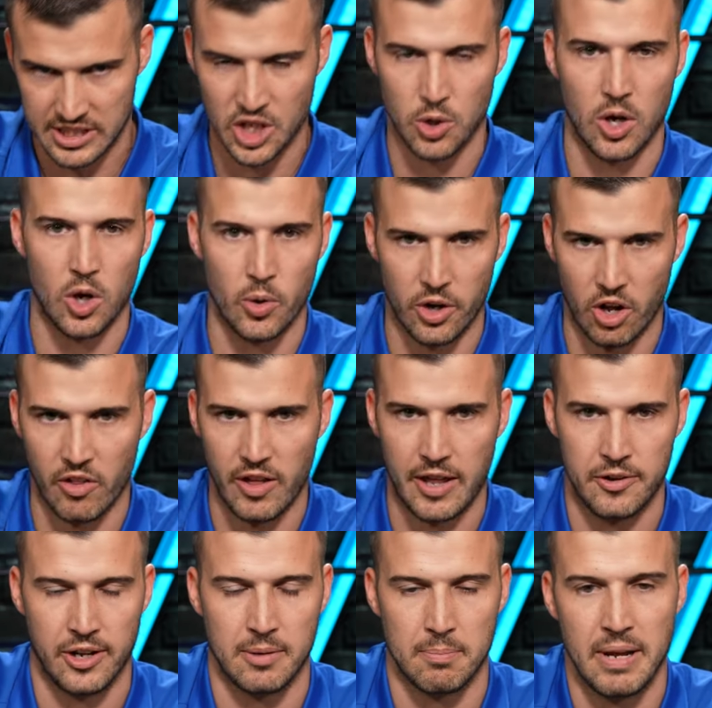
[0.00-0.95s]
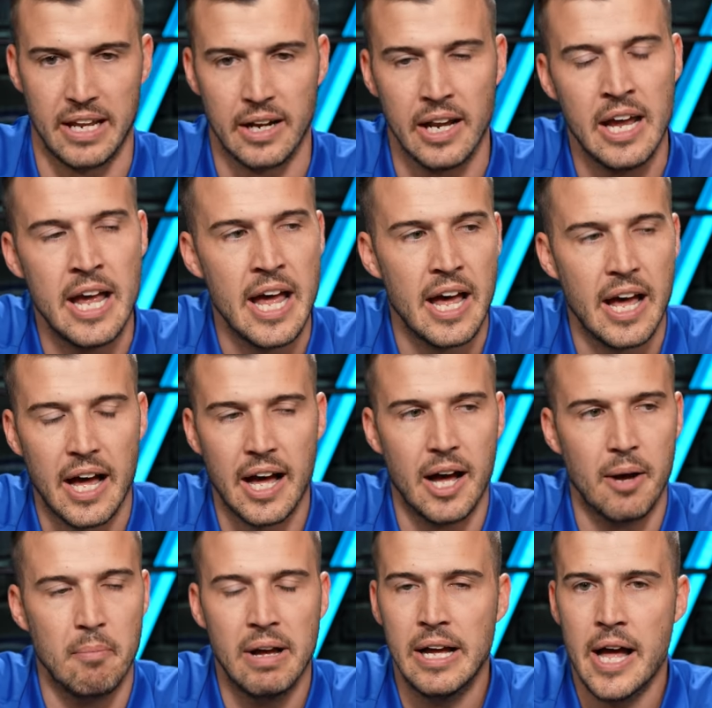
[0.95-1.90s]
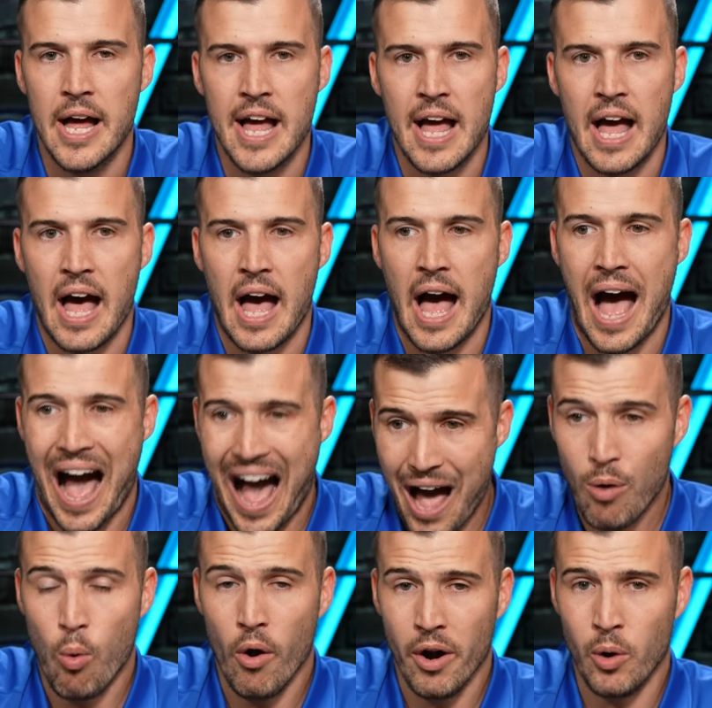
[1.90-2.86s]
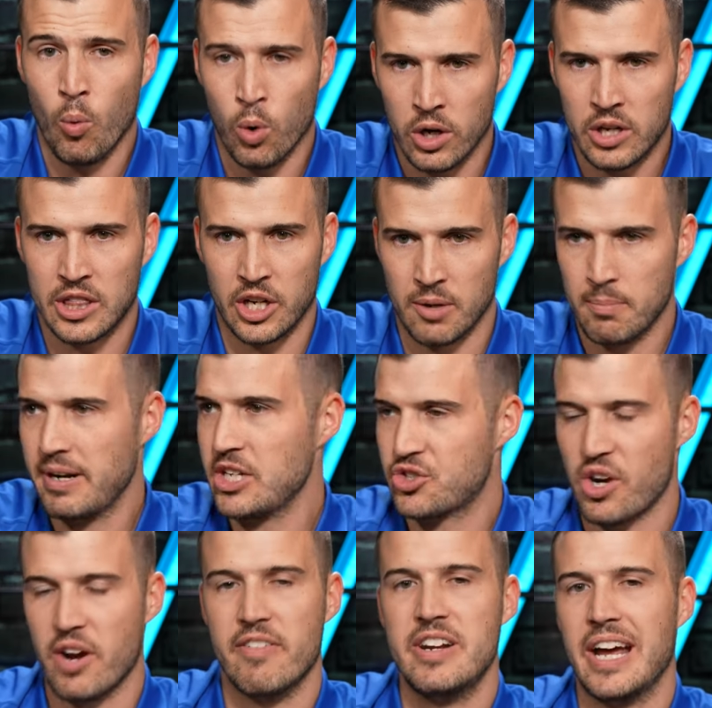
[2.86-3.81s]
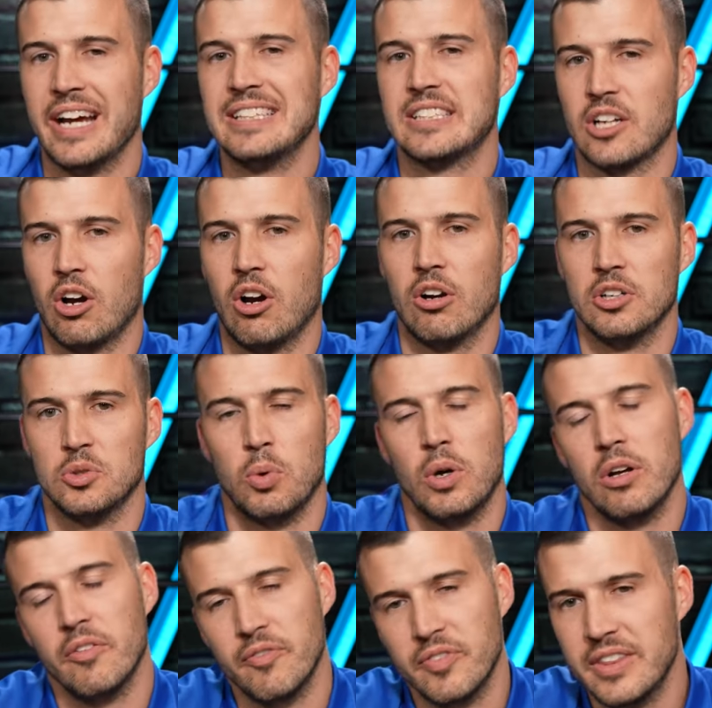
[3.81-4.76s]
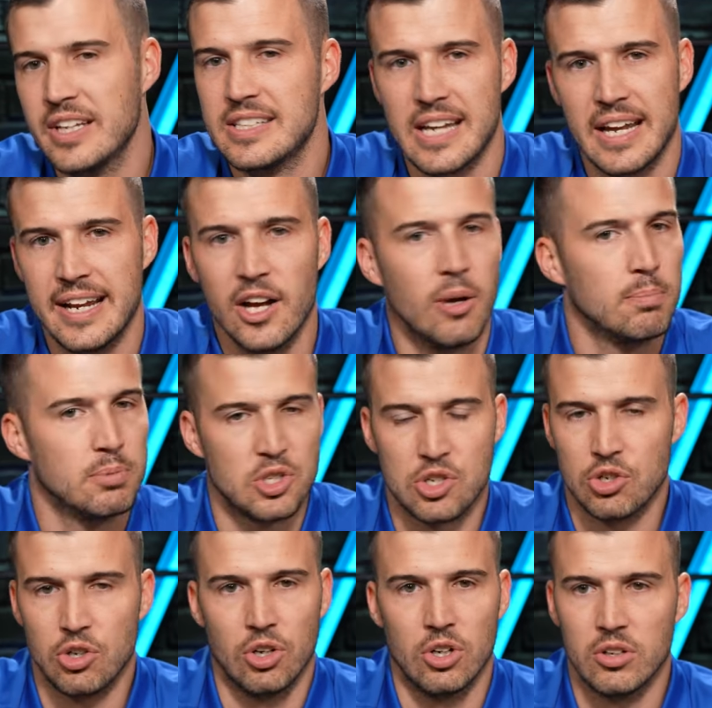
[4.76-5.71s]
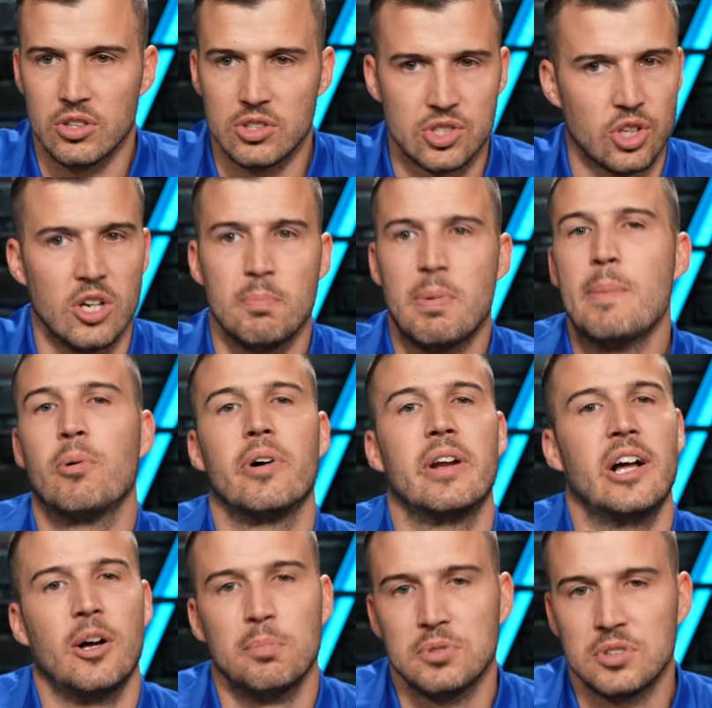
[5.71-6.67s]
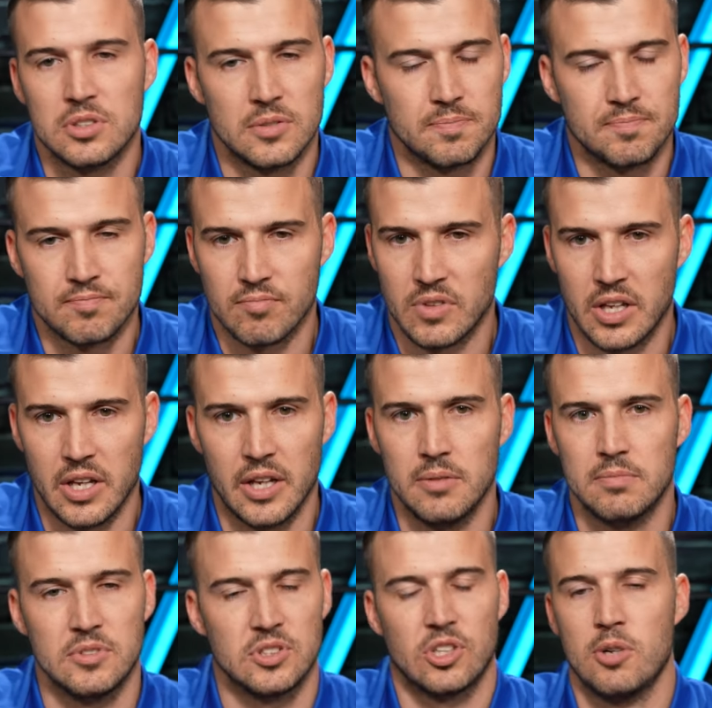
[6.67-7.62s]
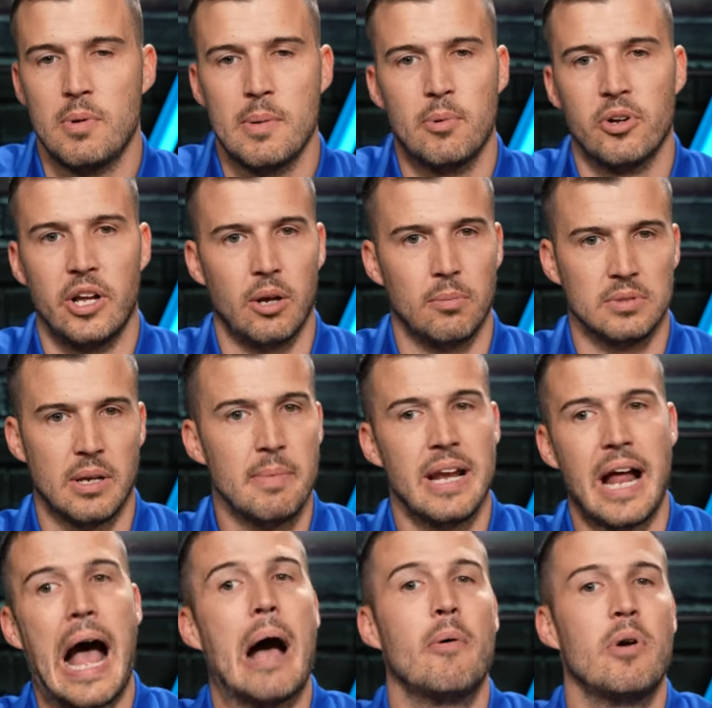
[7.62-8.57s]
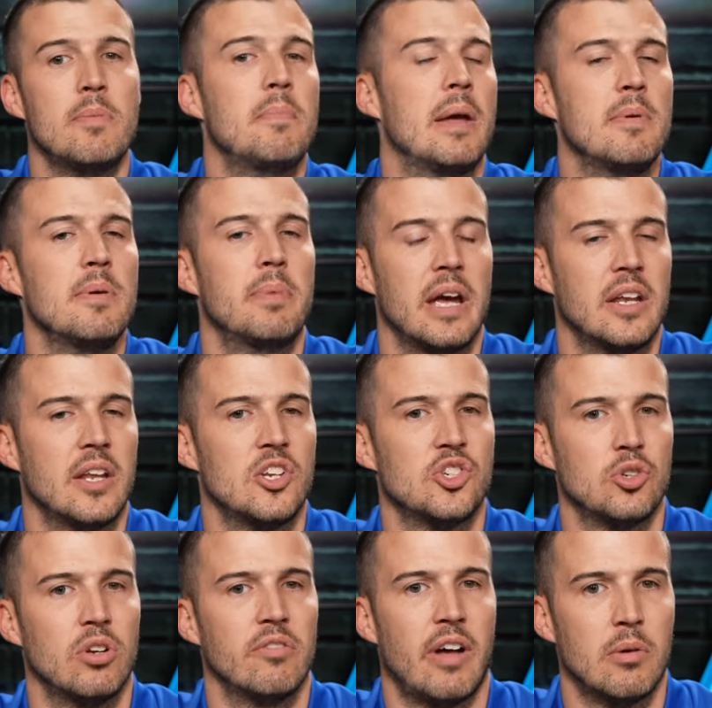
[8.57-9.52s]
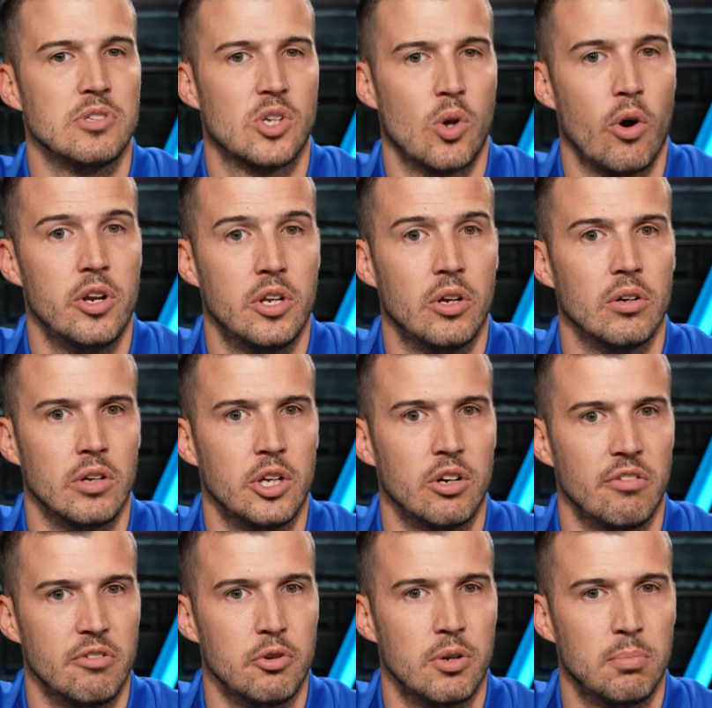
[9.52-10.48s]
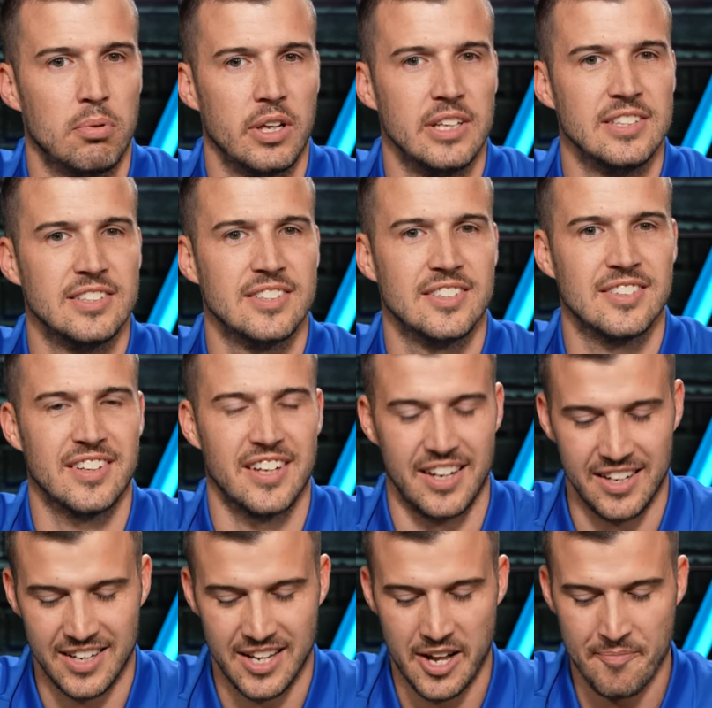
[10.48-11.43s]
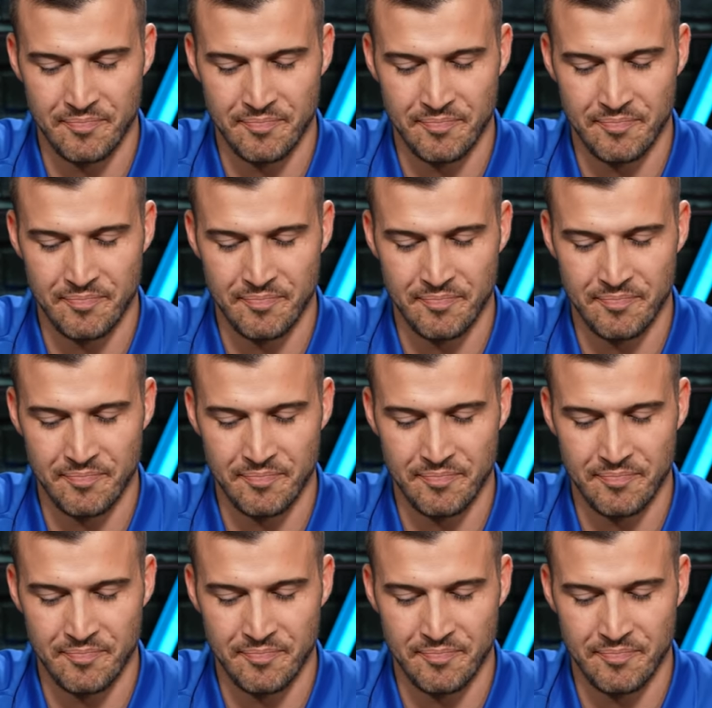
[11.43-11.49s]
COO and all that. And I'm like, man, I want to work there. Everybody's driving nice cars. Well, does that help? Sure. Certain people it helps. Okay. Certain people it helps. I mean, I would maybe pay attention to it if I was going to interview at a place. Okay.